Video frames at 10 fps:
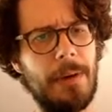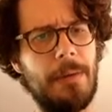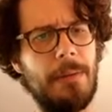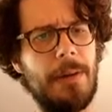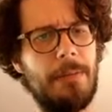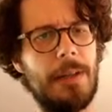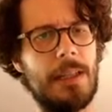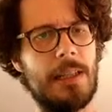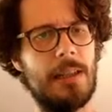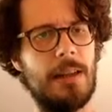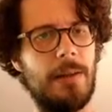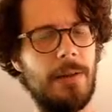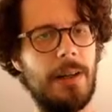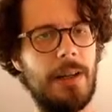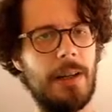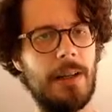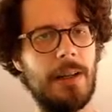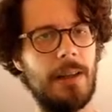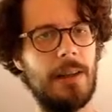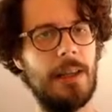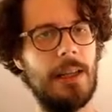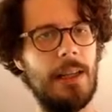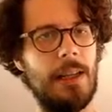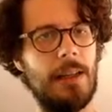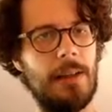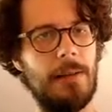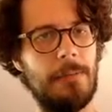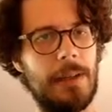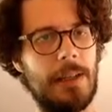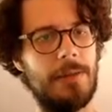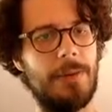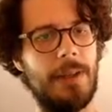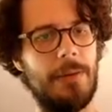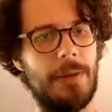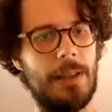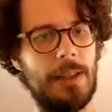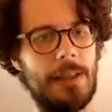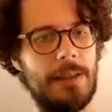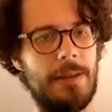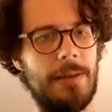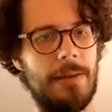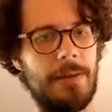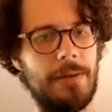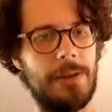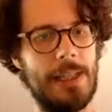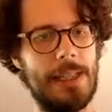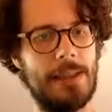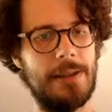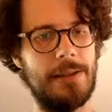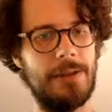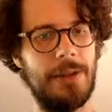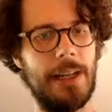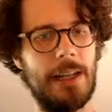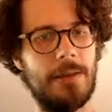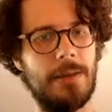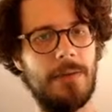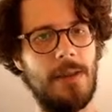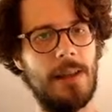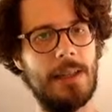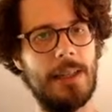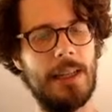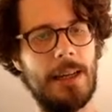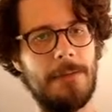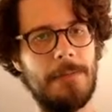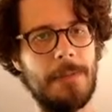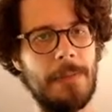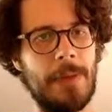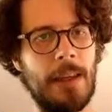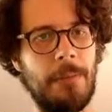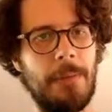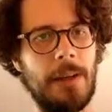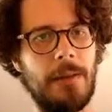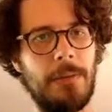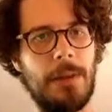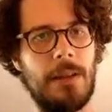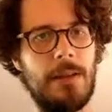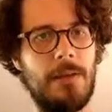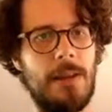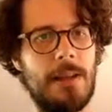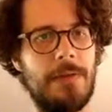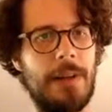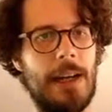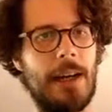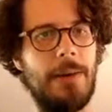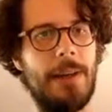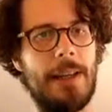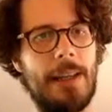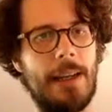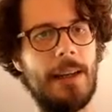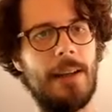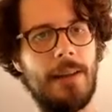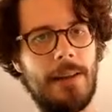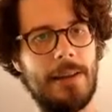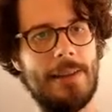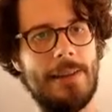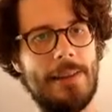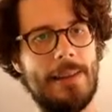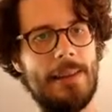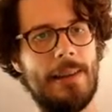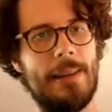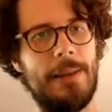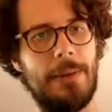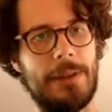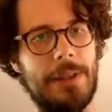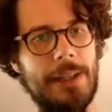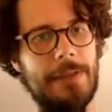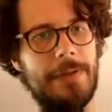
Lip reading: be a bit slower than needed, because we will need to create a string out of this again. But we'll do this for now, and then we'll try to